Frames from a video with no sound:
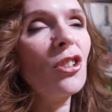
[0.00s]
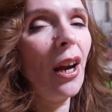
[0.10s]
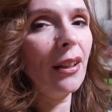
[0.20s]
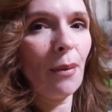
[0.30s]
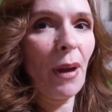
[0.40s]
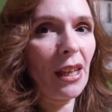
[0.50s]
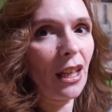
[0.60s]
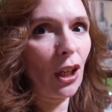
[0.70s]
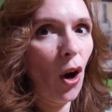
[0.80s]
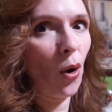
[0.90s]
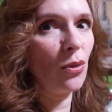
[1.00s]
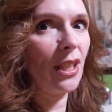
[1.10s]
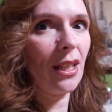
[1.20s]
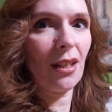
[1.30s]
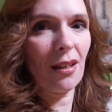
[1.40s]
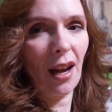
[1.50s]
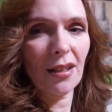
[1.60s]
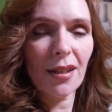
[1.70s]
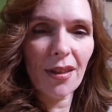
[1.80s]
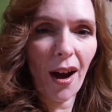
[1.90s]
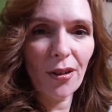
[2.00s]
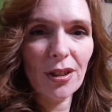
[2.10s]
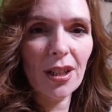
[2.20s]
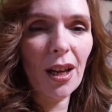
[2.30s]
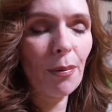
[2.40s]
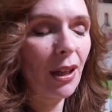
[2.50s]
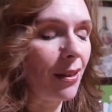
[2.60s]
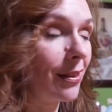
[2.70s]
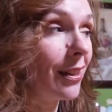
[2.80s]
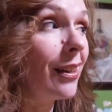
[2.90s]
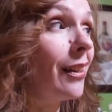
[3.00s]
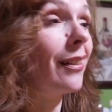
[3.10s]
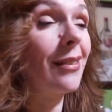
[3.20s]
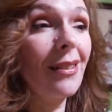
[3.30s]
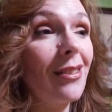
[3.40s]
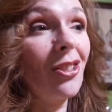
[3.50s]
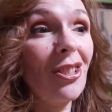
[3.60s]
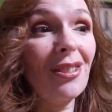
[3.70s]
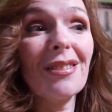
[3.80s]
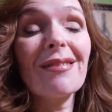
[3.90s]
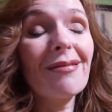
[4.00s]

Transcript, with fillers: trying to make it cozy and nice in the house today because it is. It's just